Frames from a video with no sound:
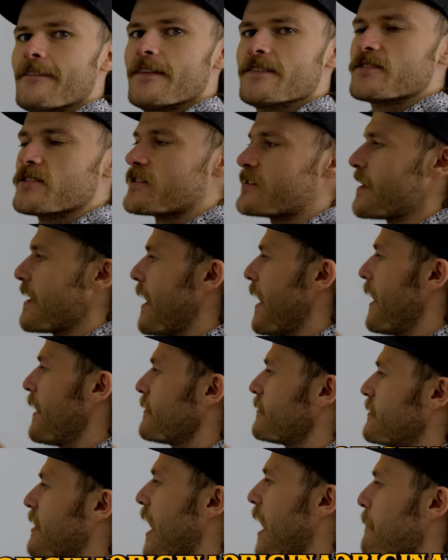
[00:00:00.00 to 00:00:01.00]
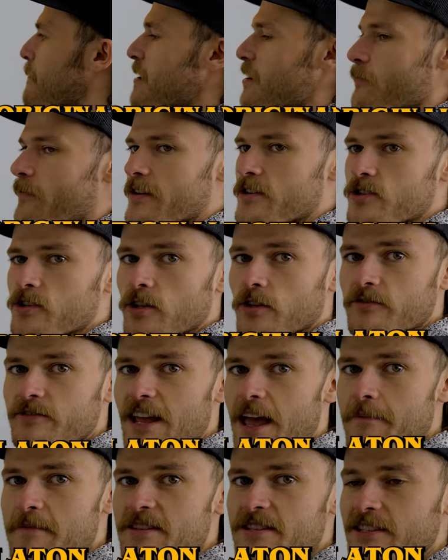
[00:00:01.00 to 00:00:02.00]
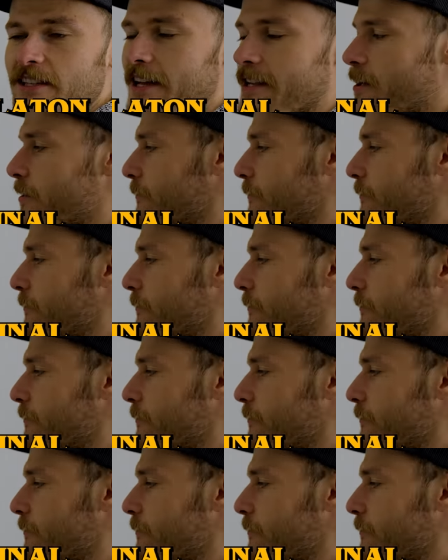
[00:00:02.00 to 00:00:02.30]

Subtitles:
This is the Tammy original, Tammy Slayton